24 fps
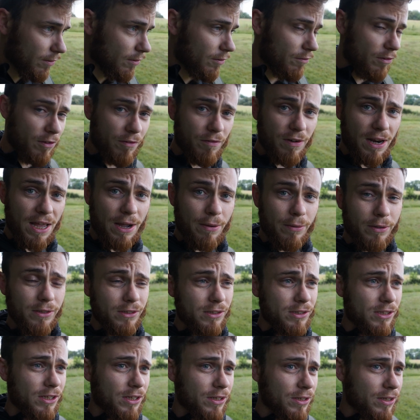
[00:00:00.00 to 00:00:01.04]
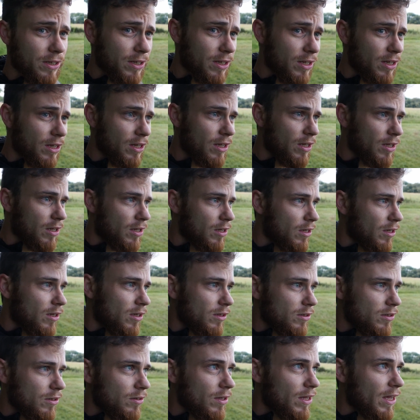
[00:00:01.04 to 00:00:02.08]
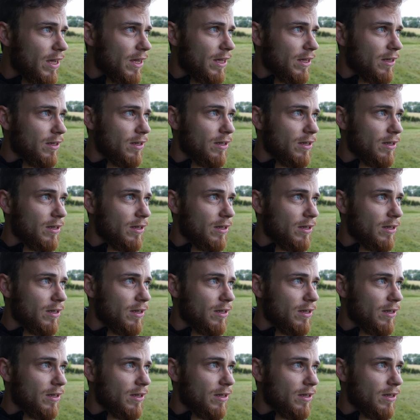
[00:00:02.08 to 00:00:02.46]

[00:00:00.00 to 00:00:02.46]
of the flowers. So, so yeah.